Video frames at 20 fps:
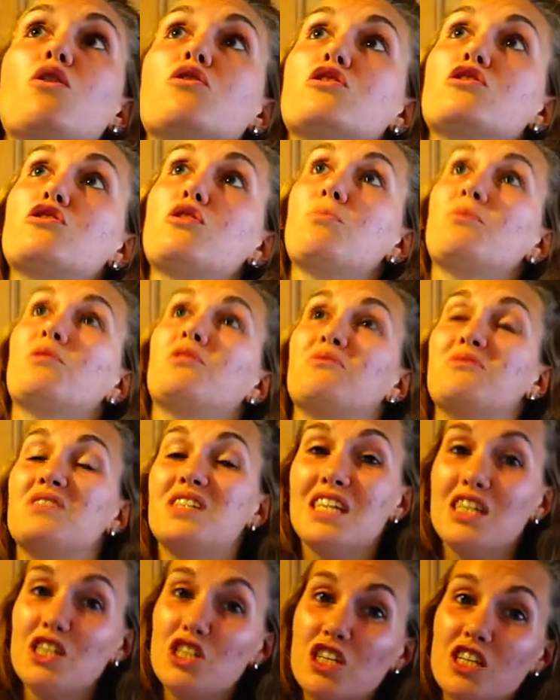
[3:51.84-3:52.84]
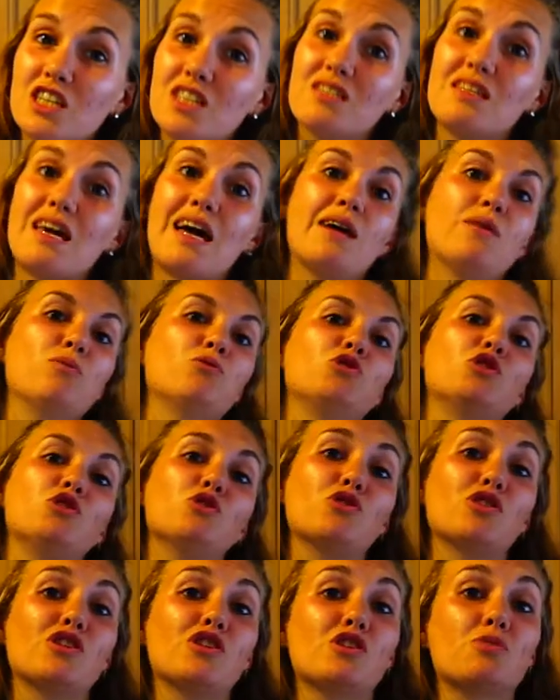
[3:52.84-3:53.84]
the topic of t-shirts, I would
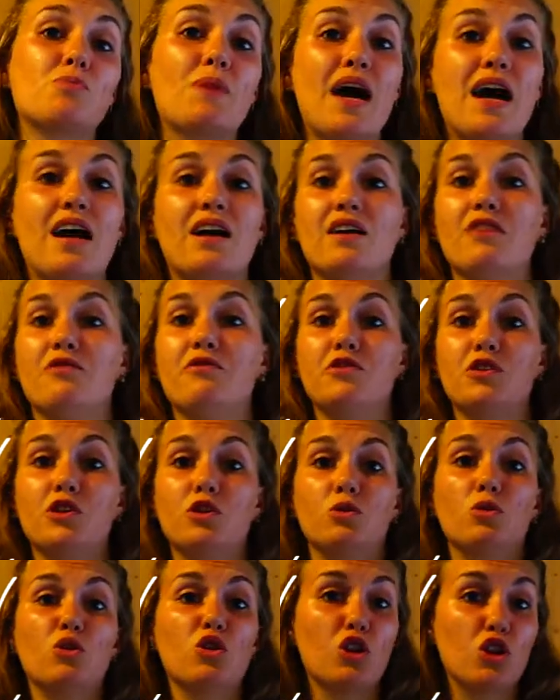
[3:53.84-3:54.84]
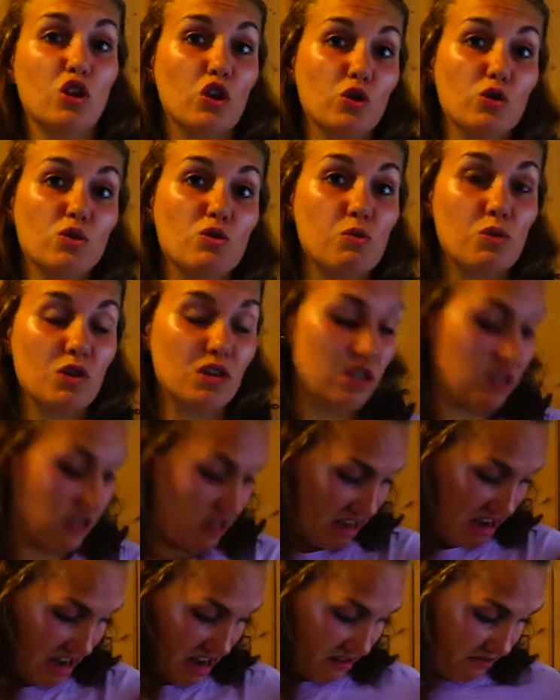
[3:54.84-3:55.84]
usually just pack a few loose ones,
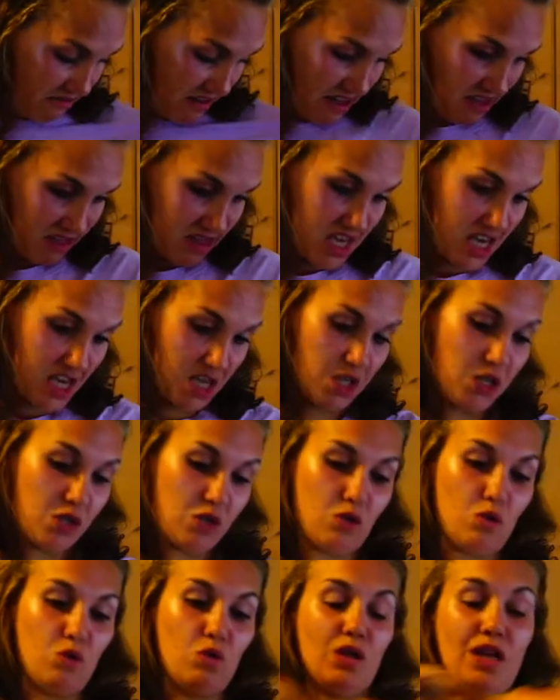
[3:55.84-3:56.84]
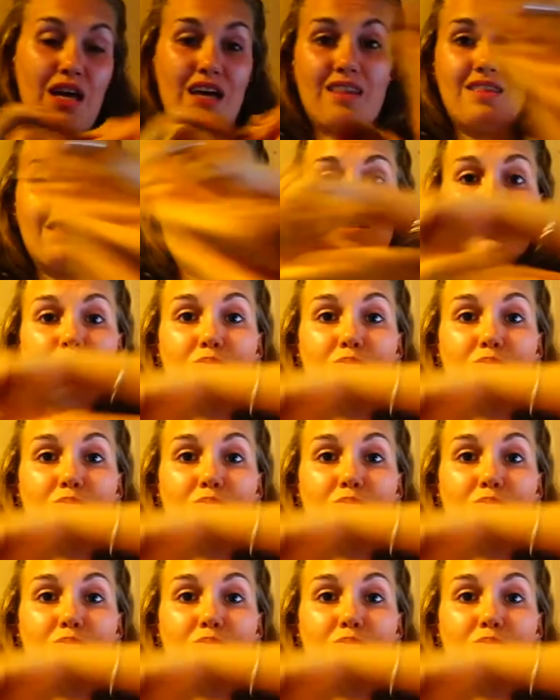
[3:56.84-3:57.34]
kind of like this or like this